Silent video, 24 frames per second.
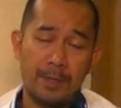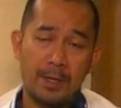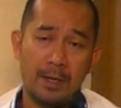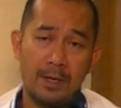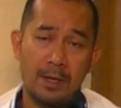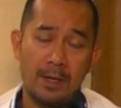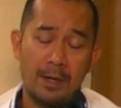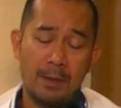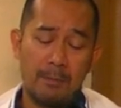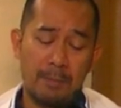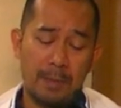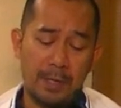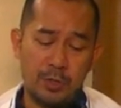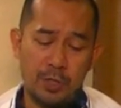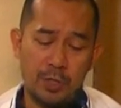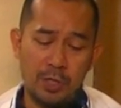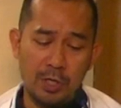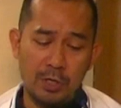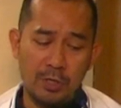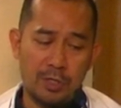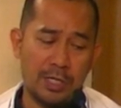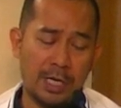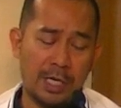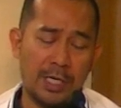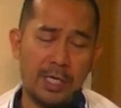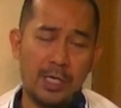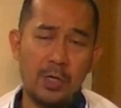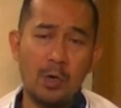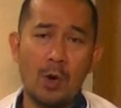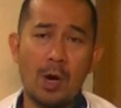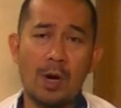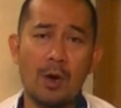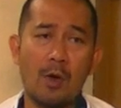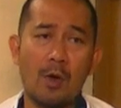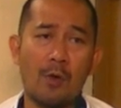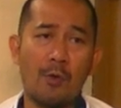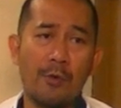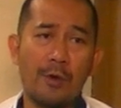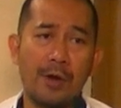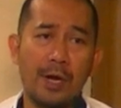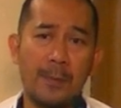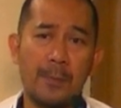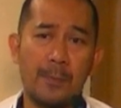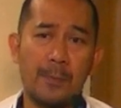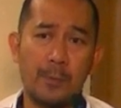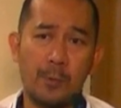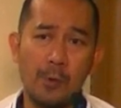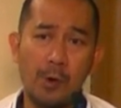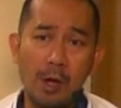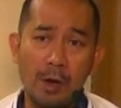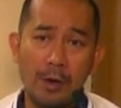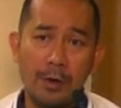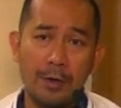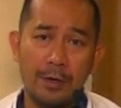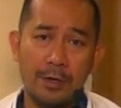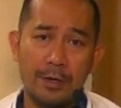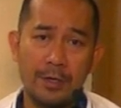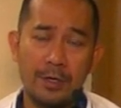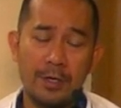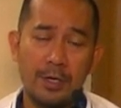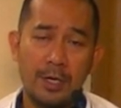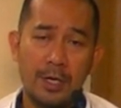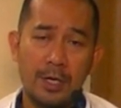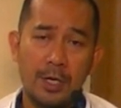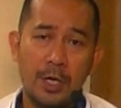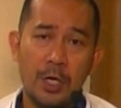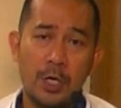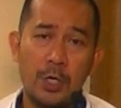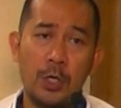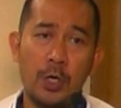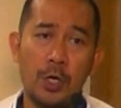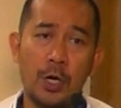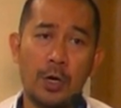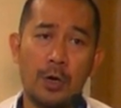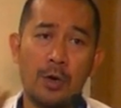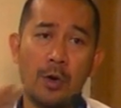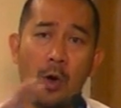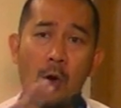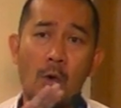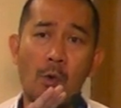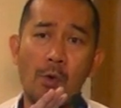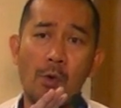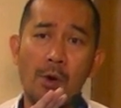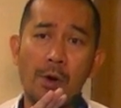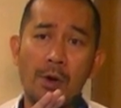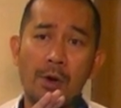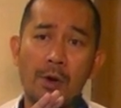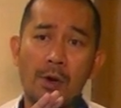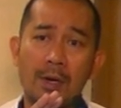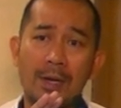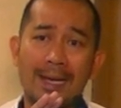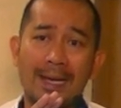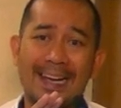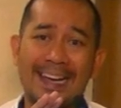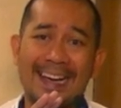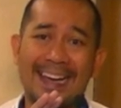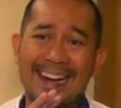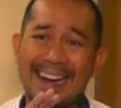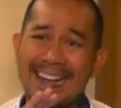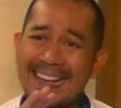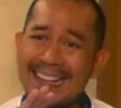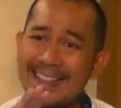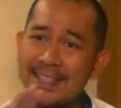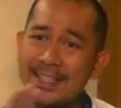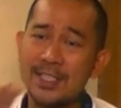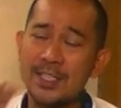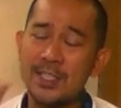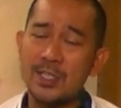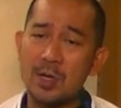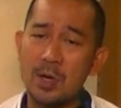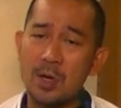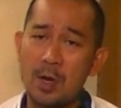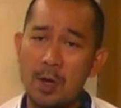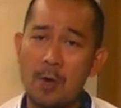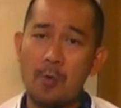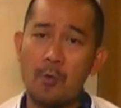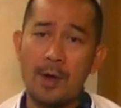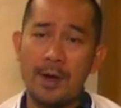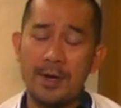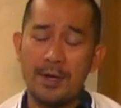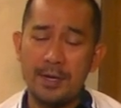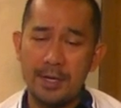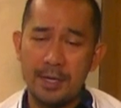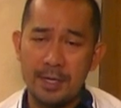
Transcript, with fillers: But Jesus said, you are already pruned. You are all cleansed already.